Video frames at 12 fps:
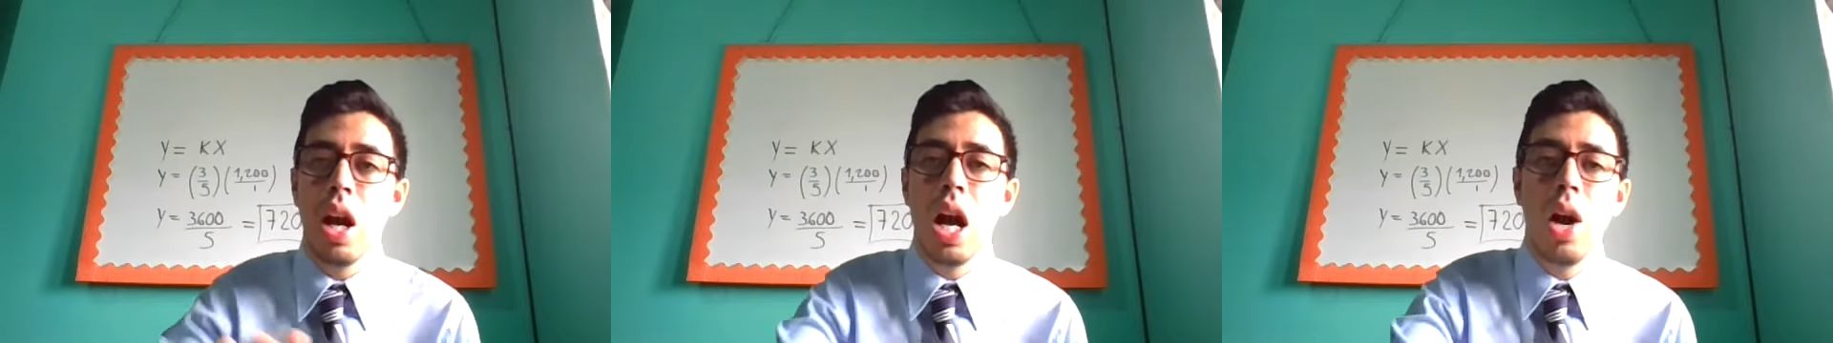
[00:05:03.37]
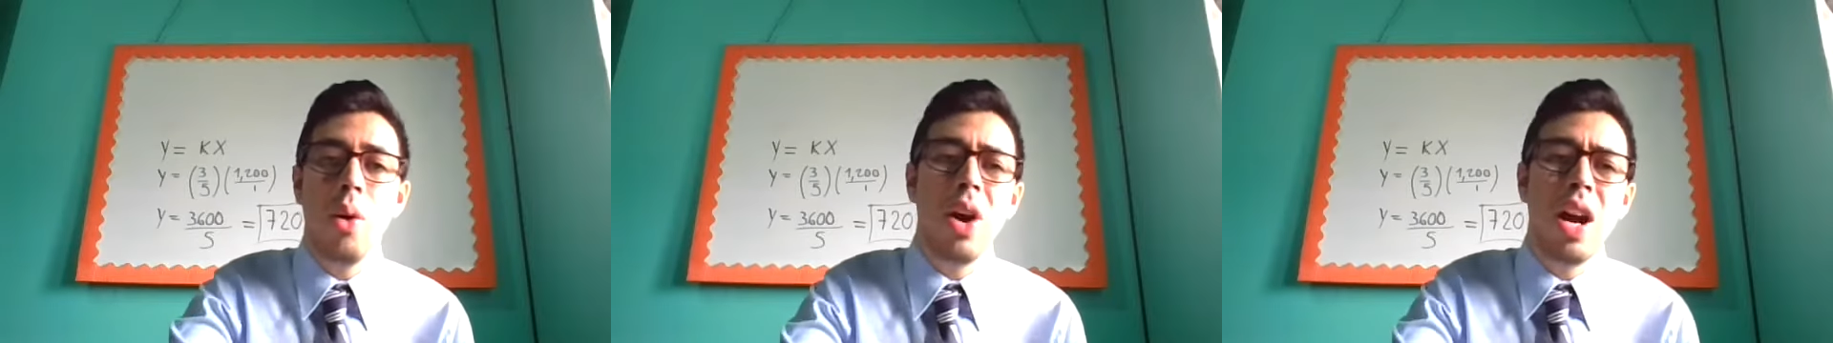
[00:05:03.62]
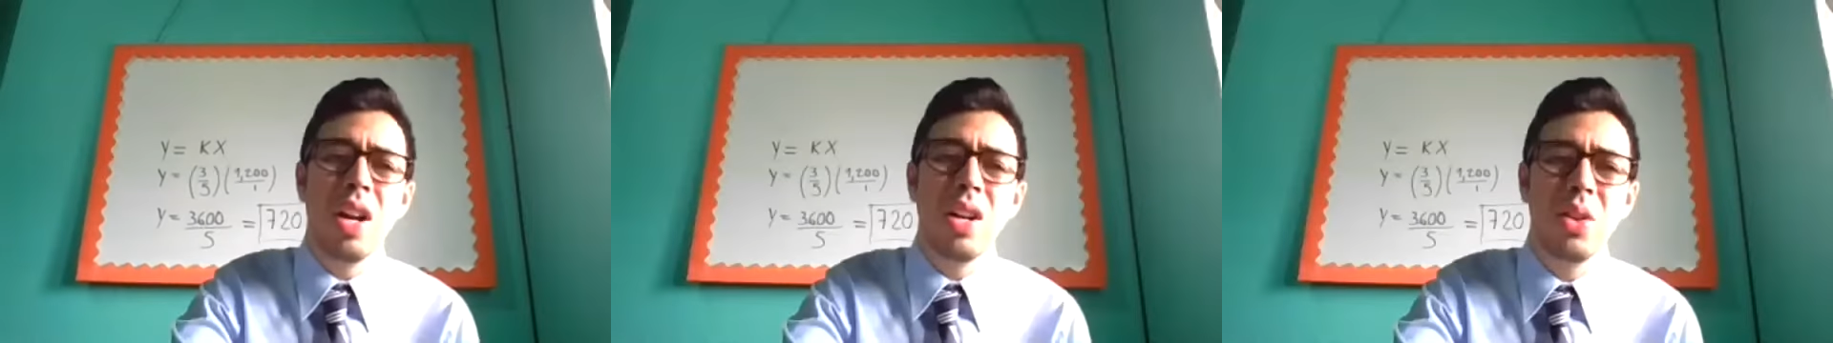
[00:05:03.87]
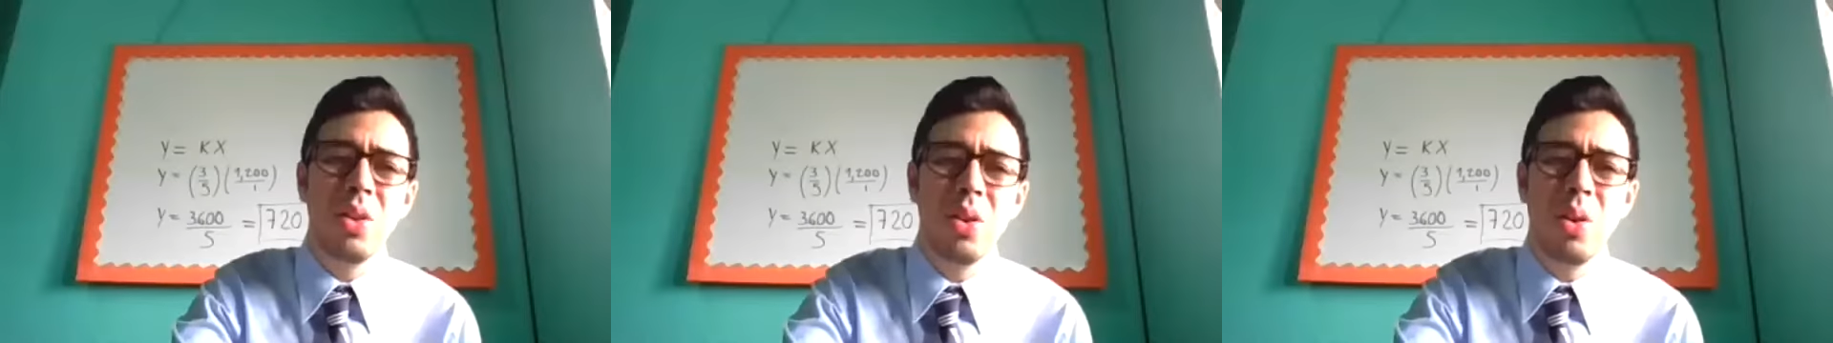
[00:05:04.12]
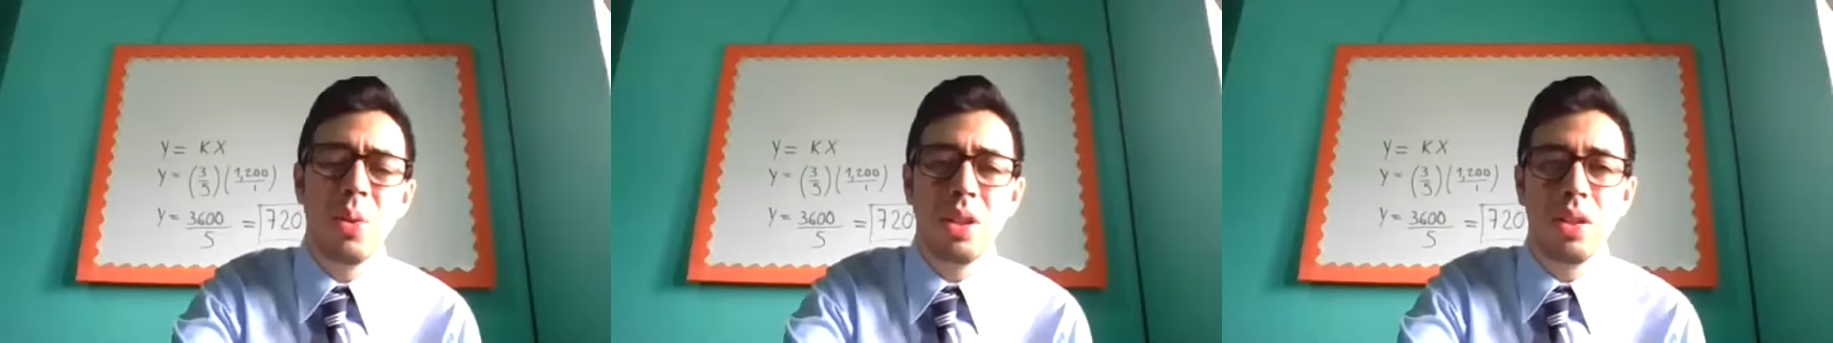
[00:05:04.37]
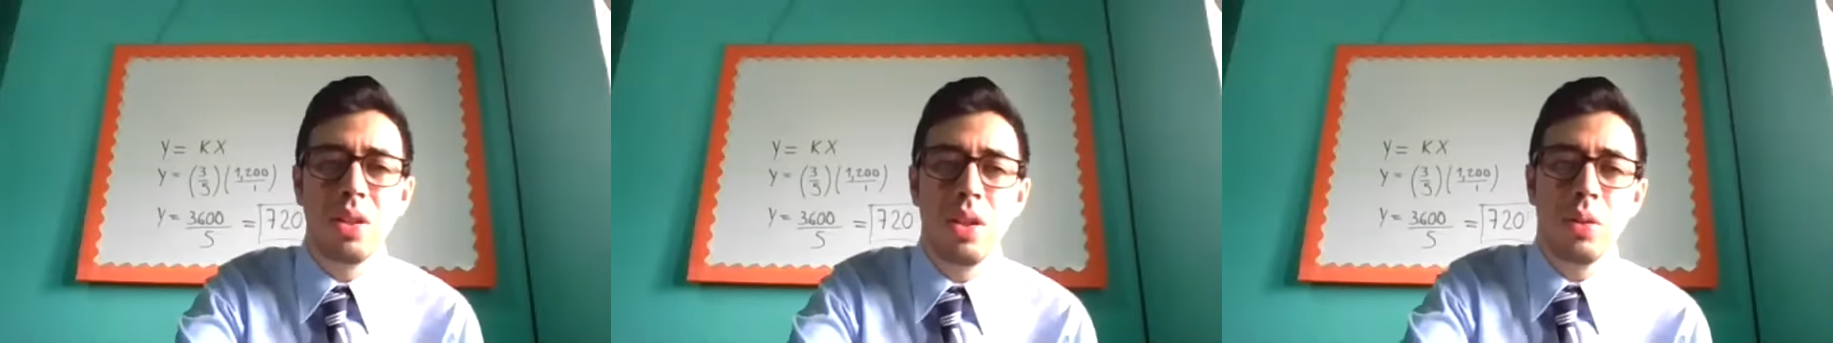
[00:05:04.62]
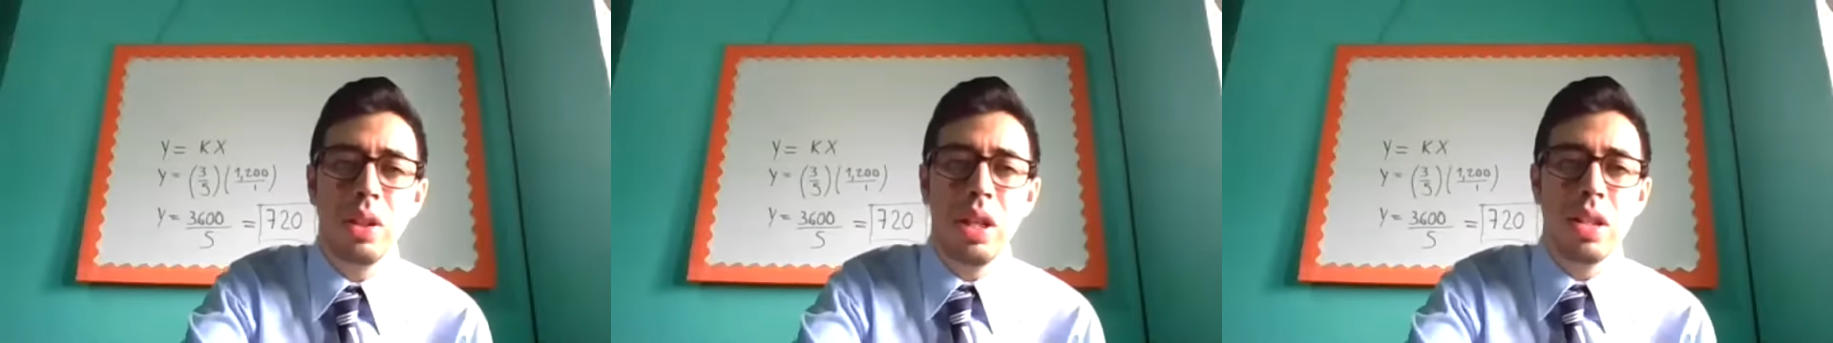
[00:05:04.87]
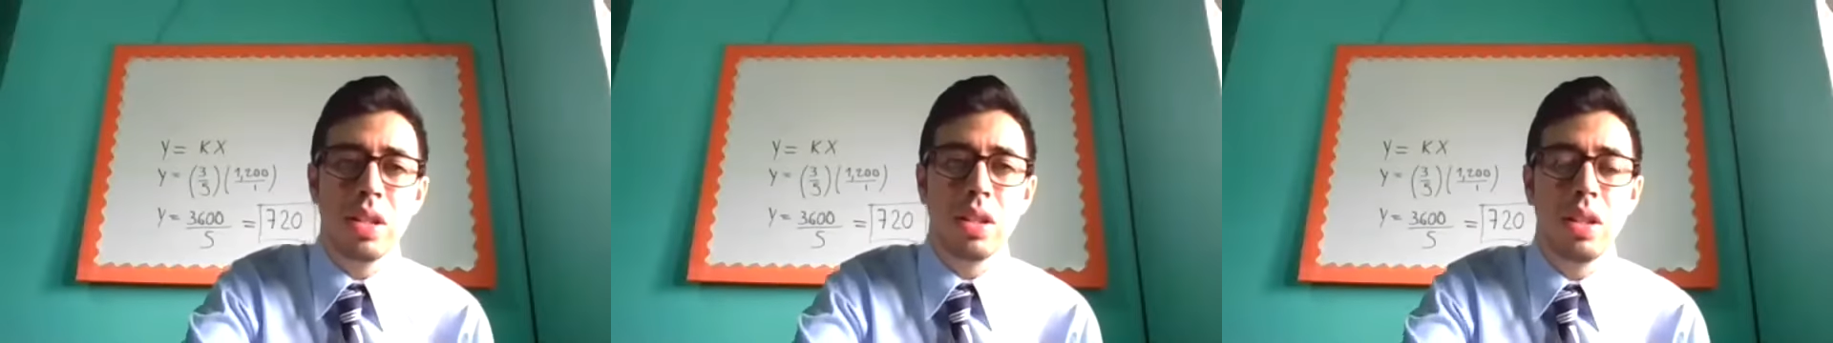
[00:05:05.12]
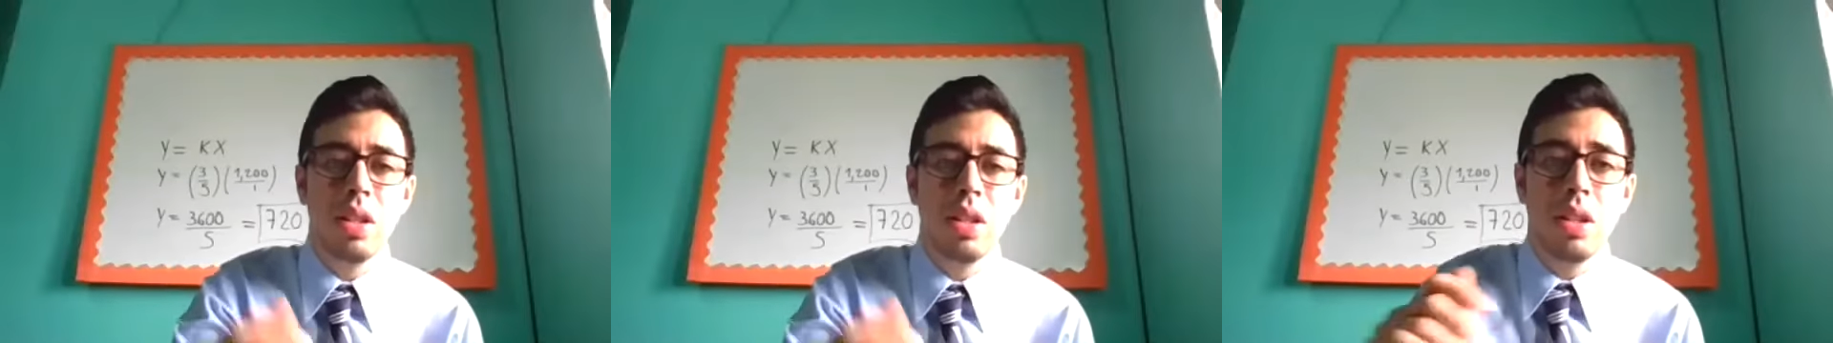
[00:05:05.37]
How are you going to know this?